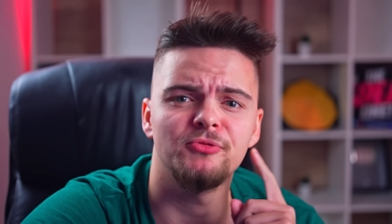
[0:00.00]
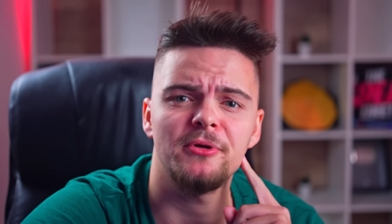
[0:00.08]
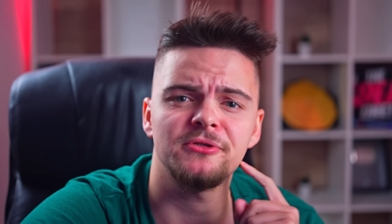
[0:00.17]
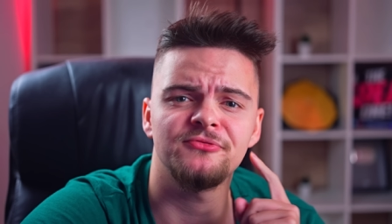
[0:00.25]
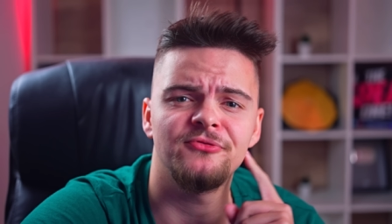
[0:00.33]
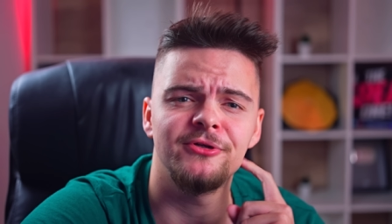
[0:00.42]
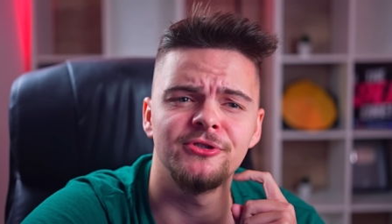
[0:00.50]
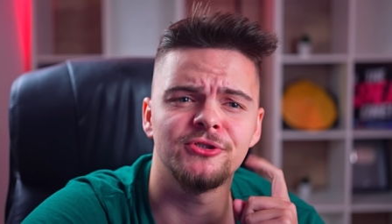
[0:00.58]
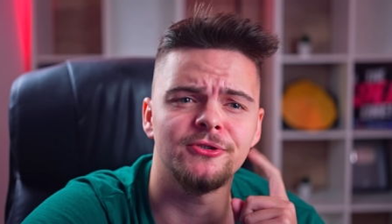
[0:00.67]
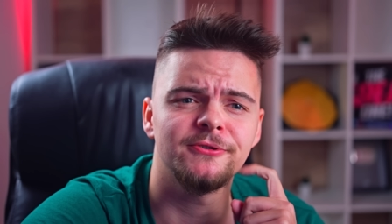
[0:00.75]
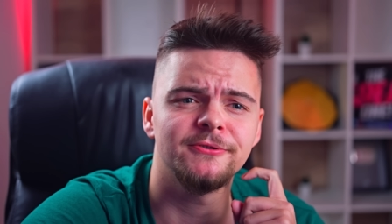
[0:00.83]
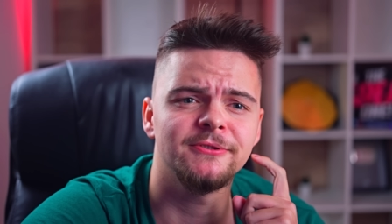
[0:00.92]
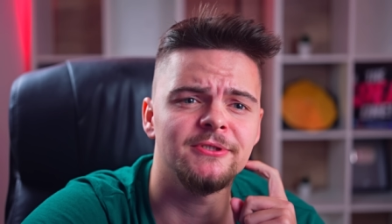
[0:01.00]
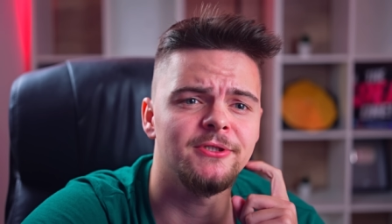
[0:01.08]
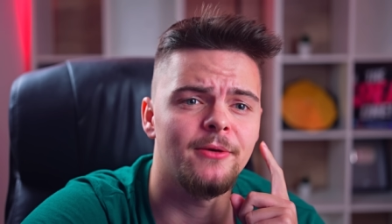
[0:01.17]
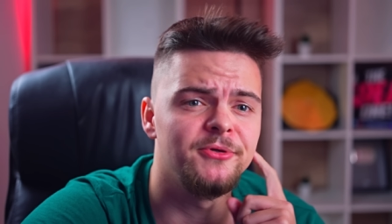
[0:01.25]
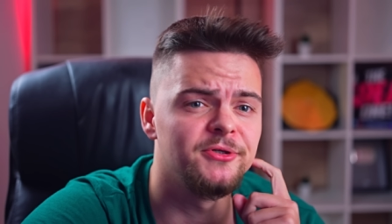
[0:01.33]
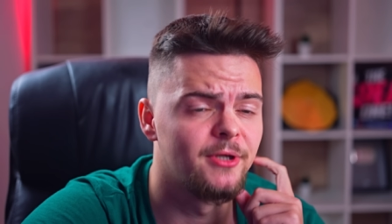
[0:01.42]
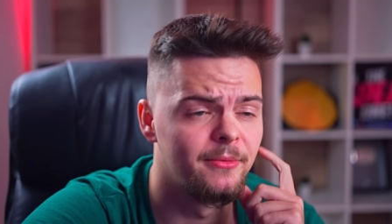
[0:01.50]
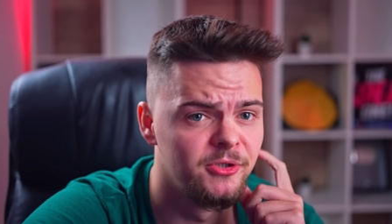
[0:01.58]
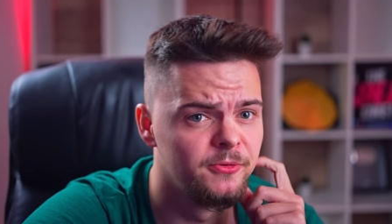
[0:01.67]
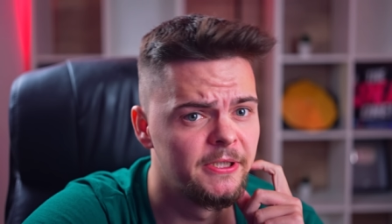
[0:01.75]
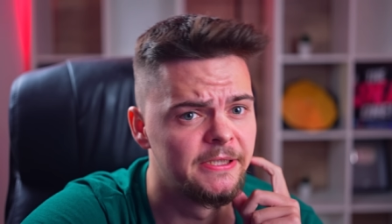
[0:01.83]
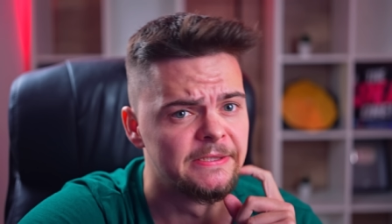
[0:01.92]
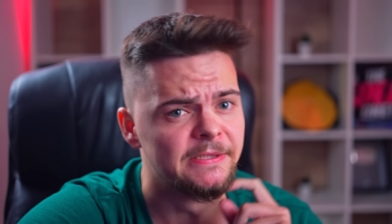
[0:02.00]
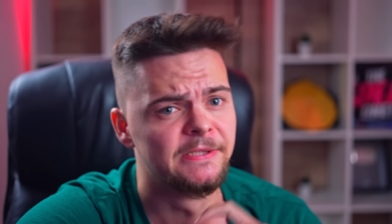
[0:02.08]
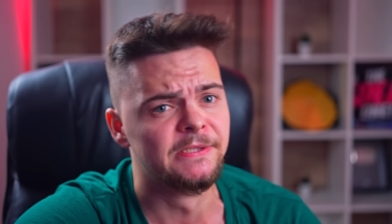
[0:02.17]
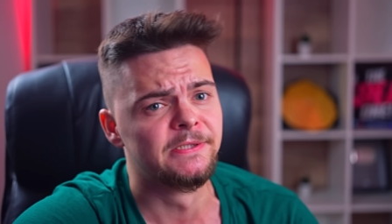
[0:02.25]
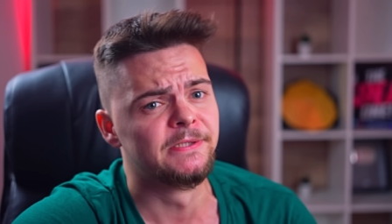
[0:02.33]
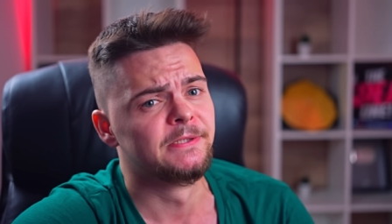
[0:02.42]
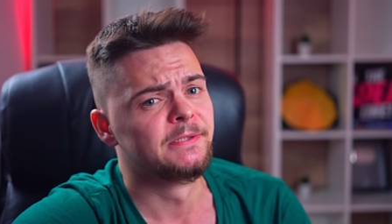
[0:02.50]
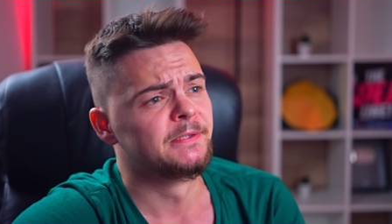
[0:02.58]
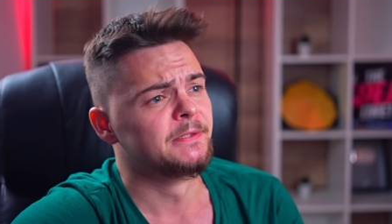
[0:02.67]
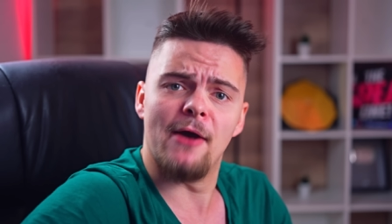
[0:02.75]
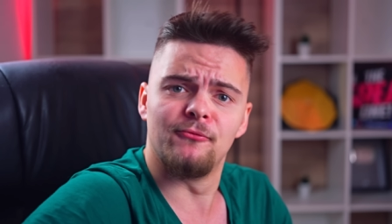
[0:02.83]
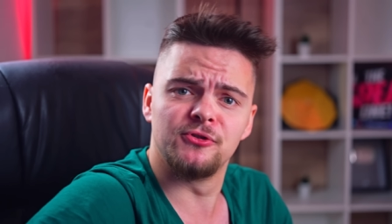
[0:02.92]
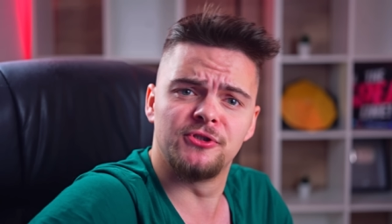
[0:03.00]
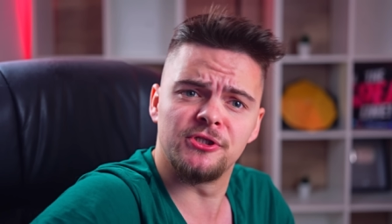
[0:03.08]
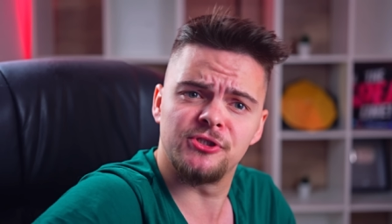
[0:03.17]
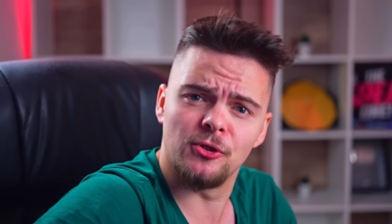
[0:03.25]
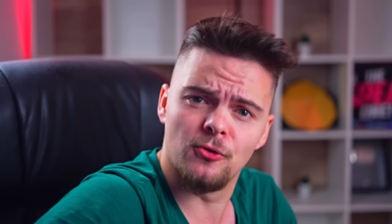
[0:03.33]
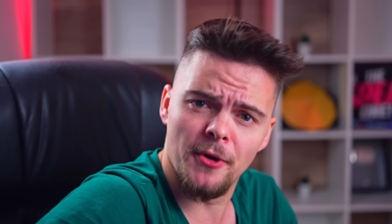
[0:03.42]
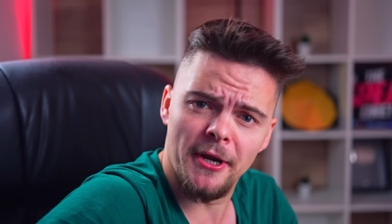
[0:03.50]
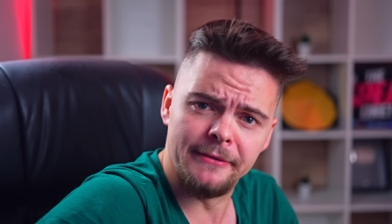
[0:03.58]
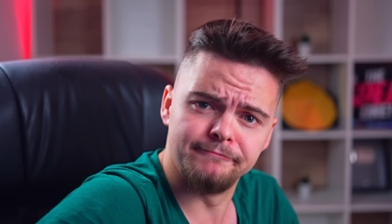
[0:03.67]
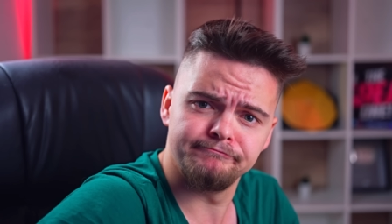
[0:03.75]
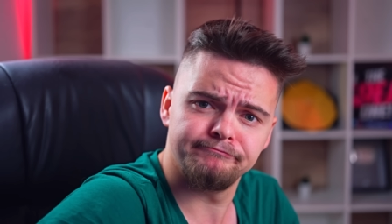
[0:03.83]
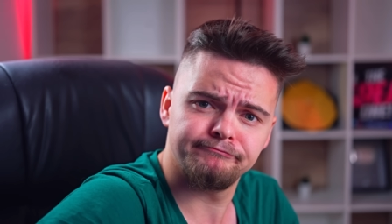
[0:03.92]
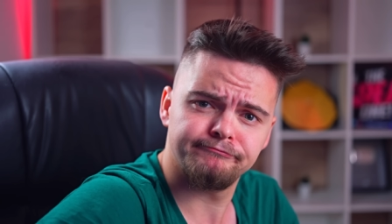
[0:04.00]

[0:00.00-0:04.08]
the best finisher in the WWE. I would disagree